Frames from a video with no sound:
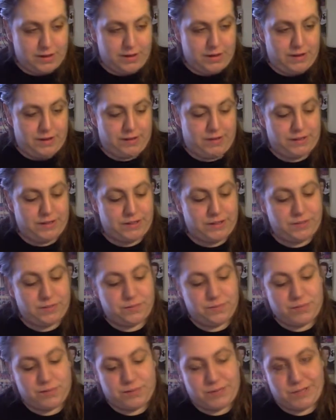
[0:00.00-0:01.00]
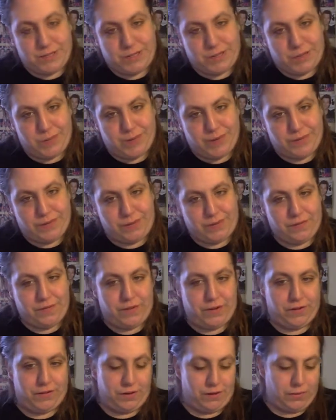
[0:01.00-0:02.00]
Now this one's a little bit of a
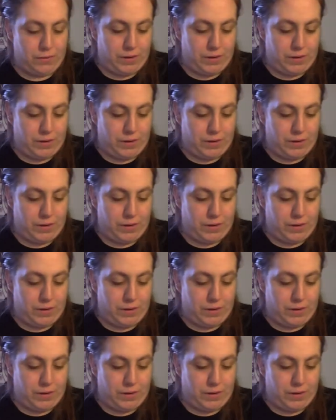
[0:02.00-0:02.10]
confusing